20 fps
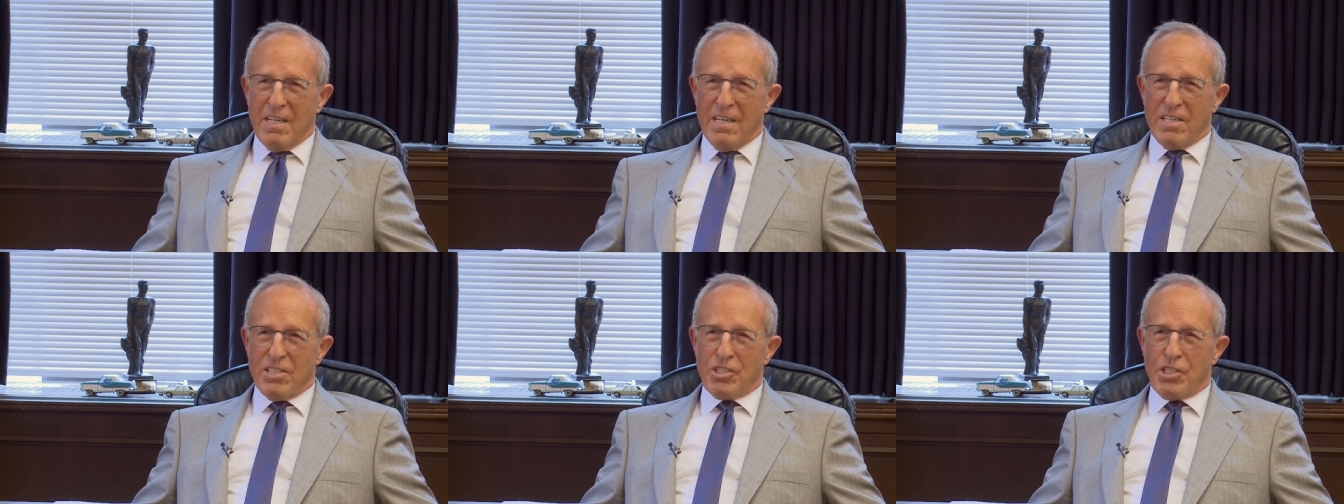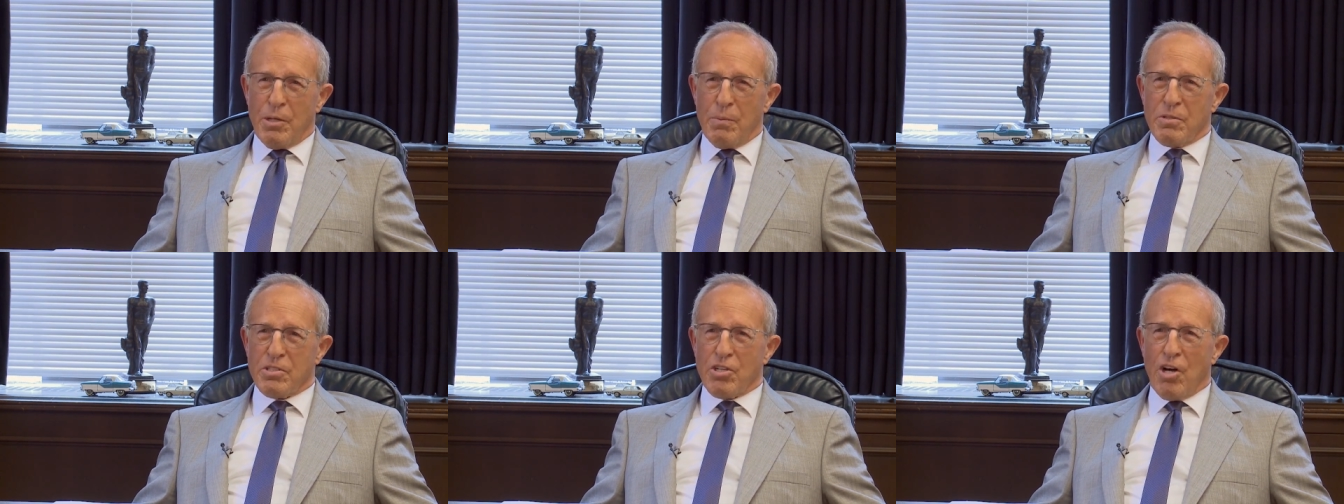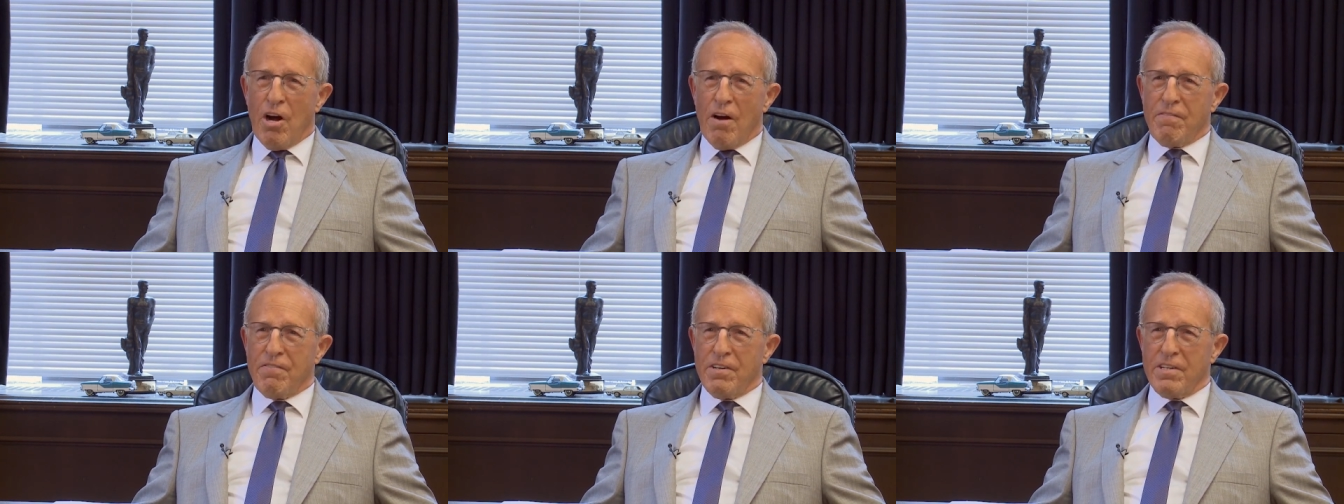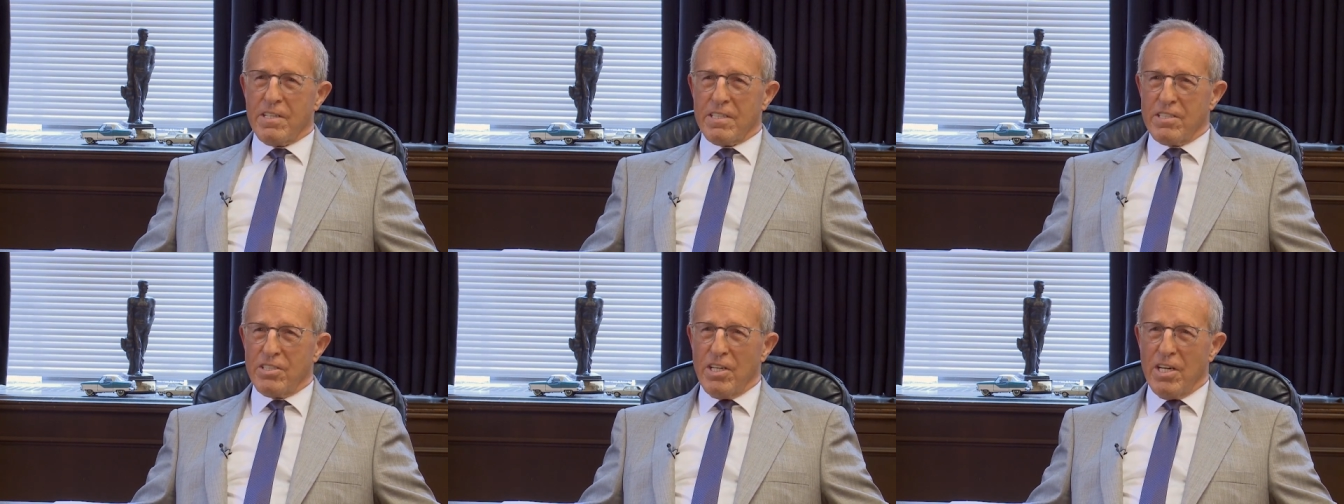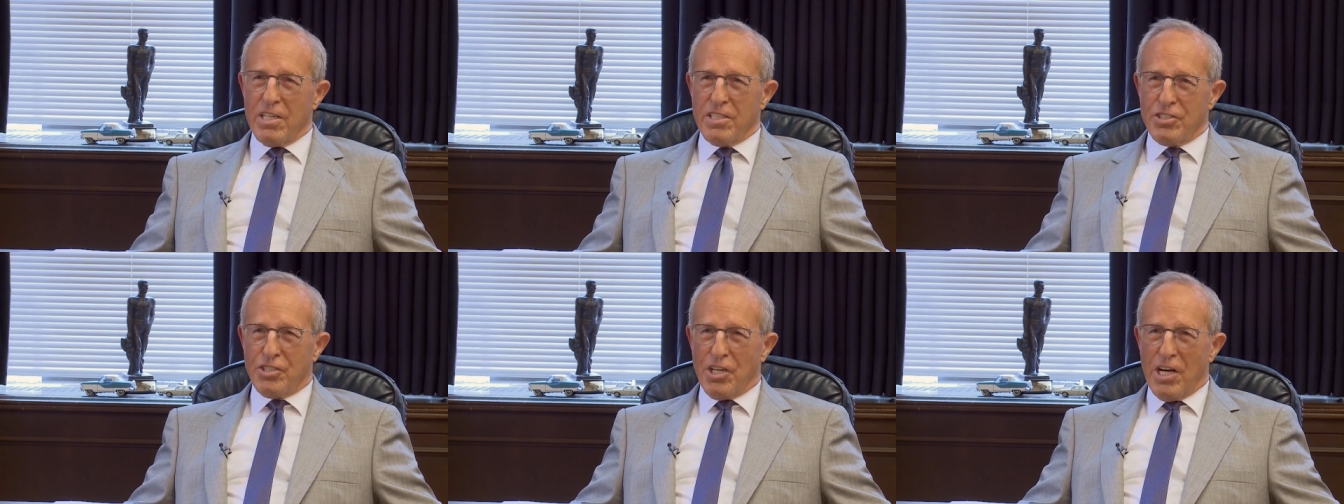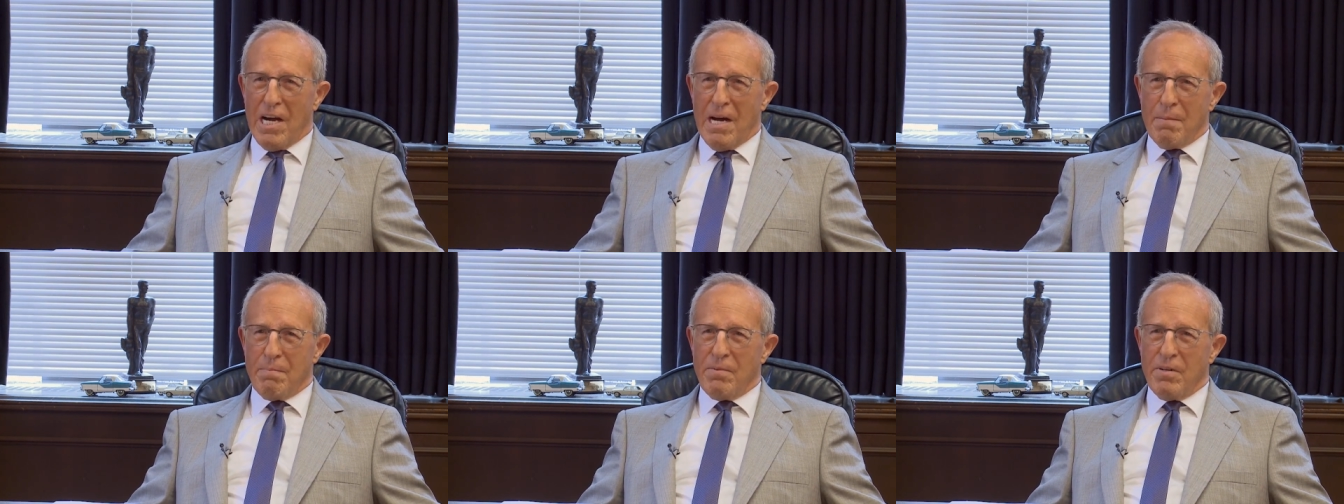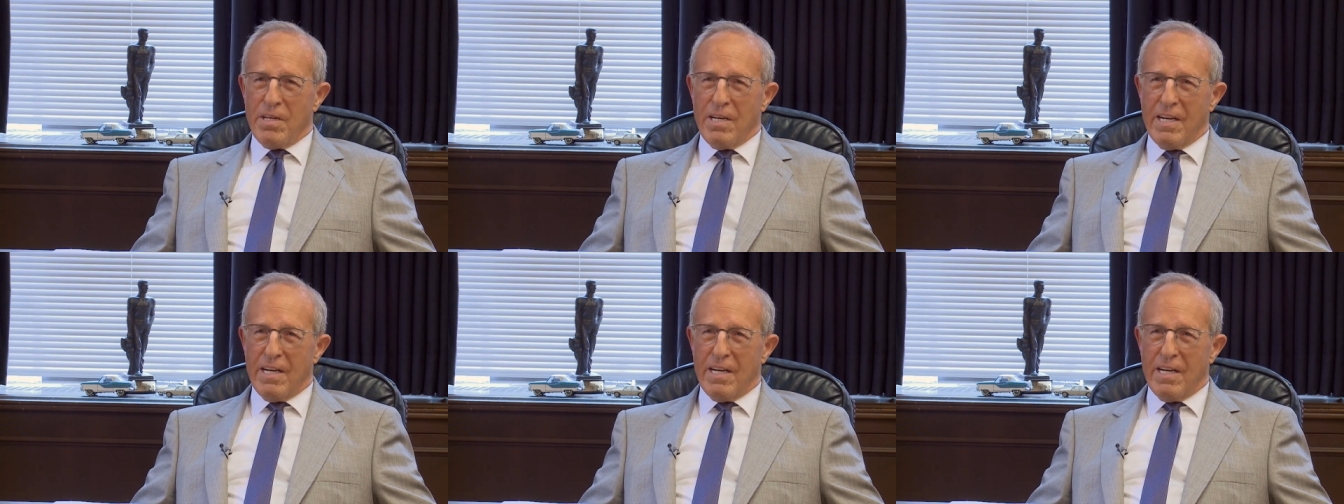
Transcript: Uh, she was offered a, a job